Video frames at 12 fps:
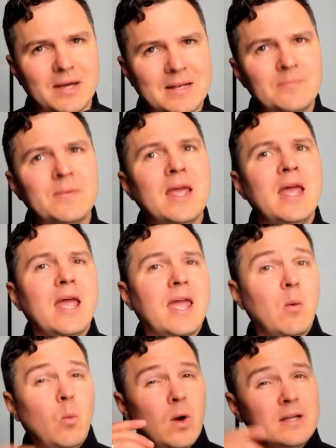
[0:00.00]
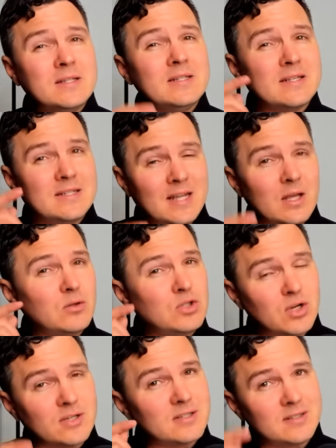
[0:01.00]
but it wasn't until
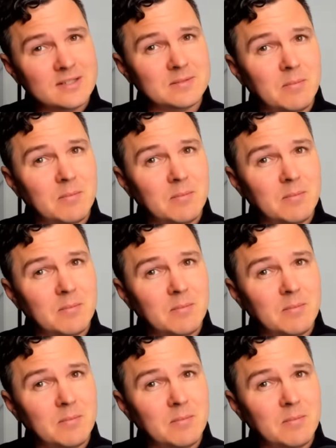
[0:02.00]
just this